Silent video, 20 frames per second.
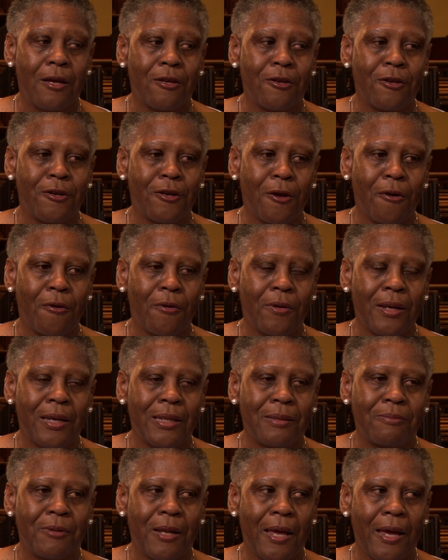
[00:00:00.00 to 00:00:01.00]
And I'm
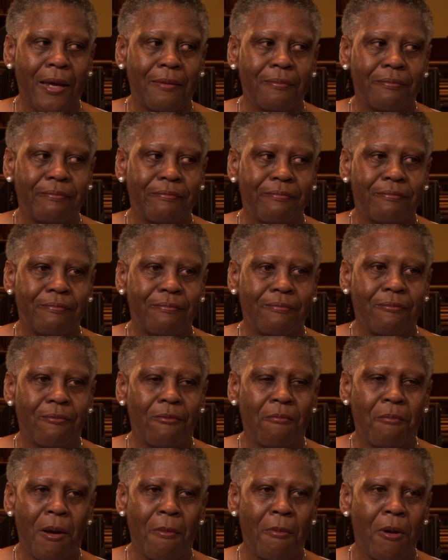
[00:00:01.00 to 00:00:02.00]
like,
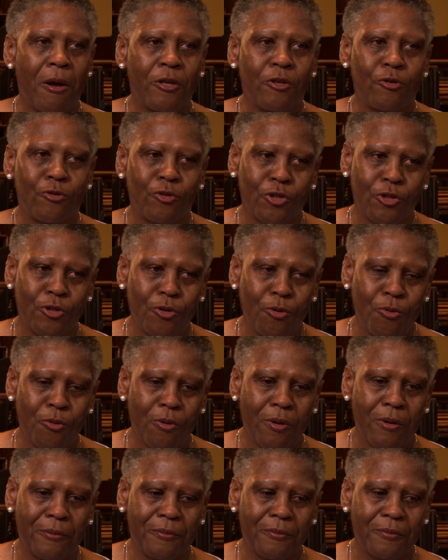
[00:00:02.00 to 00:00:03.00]
Mama, are you
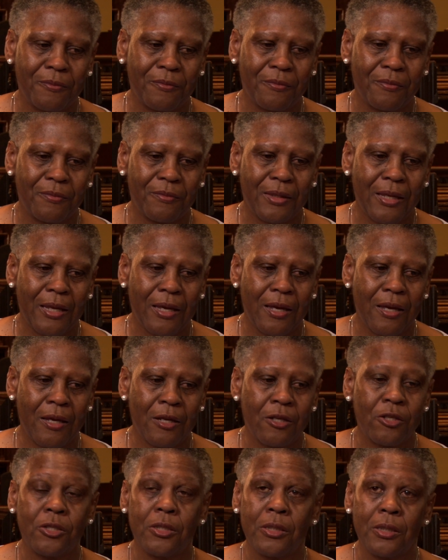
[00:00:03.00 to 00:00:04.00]
sure?
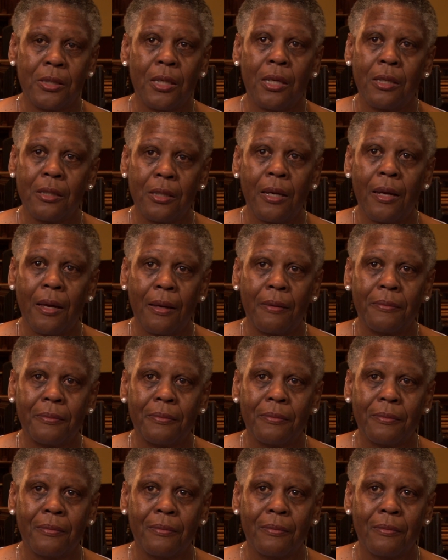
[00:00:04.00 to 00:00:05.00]
And she said, yeah.
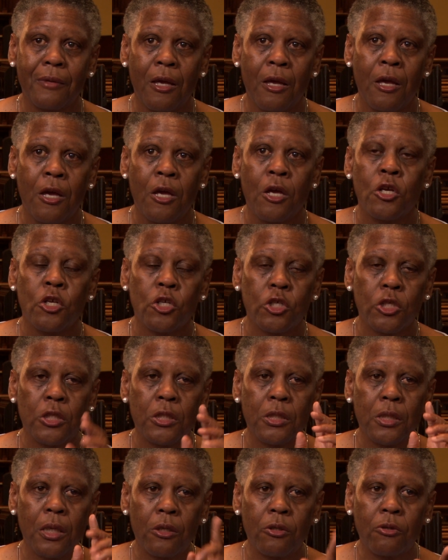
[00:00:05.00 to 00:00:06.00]
She
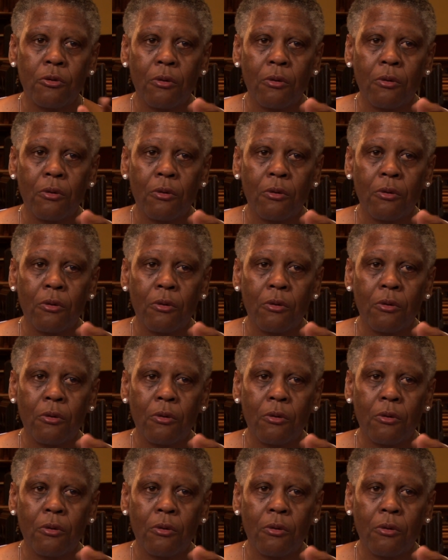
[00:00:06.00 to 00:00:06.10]
said,